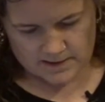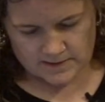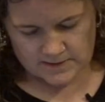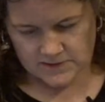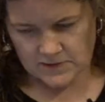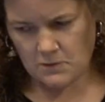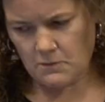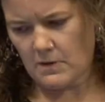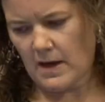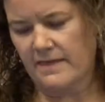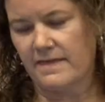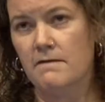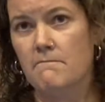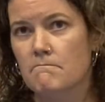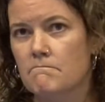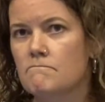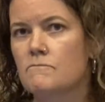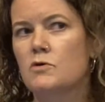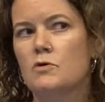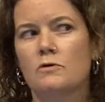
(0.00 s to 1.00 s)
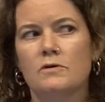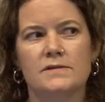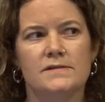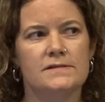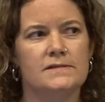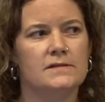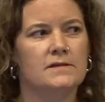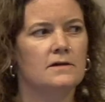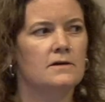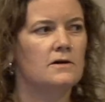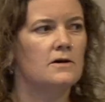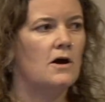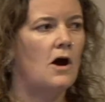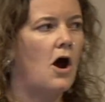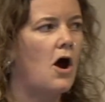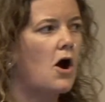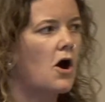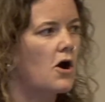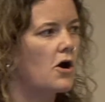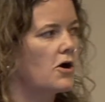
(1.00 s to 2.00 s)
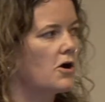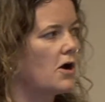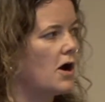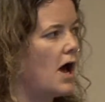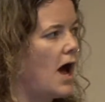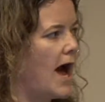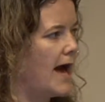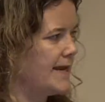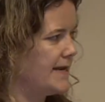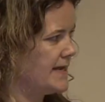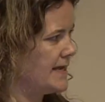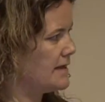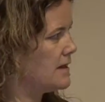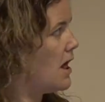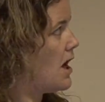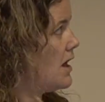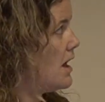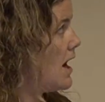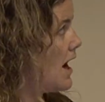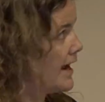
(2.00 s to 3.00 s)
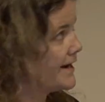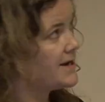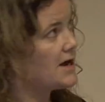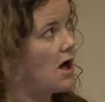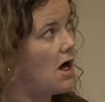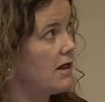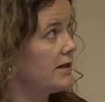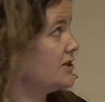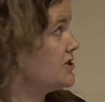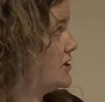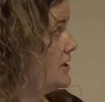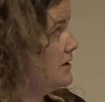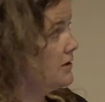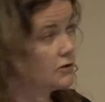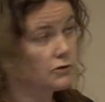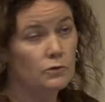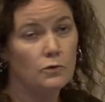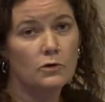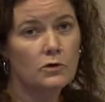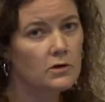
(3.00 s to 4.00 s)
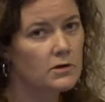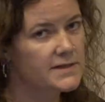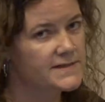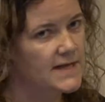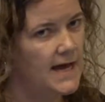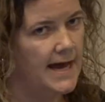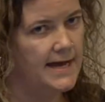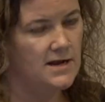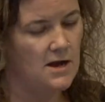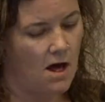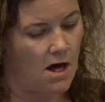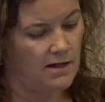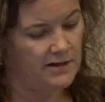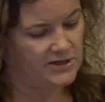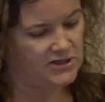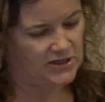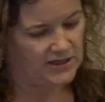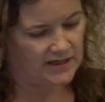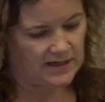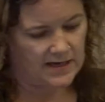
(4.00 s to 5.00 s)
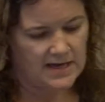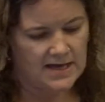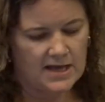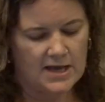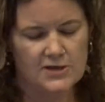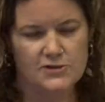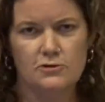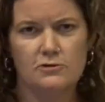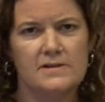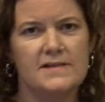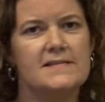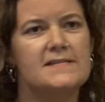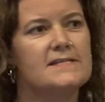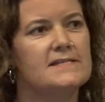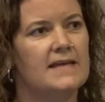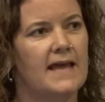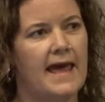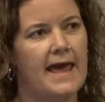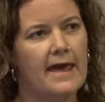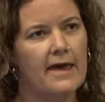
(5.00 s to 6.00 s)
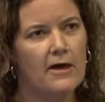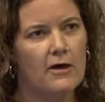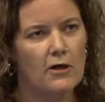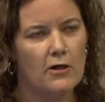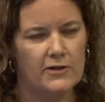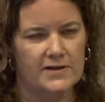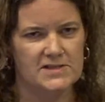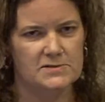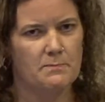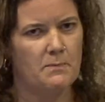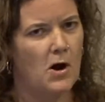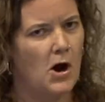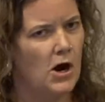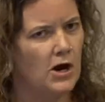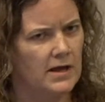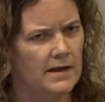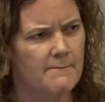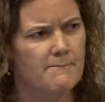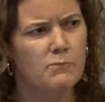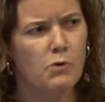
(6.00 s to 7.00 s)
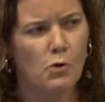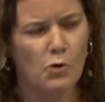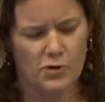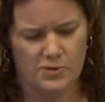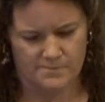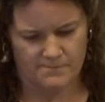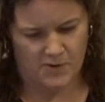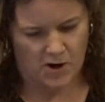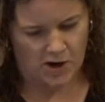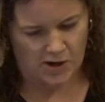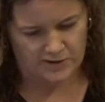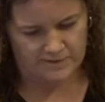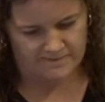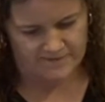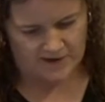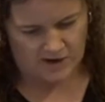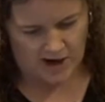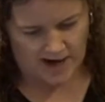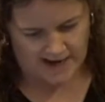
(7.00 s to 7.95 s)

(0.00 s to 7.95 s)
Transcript: So I think MOOCs are ideology. Google is ideology. And certainly scale is an important part of their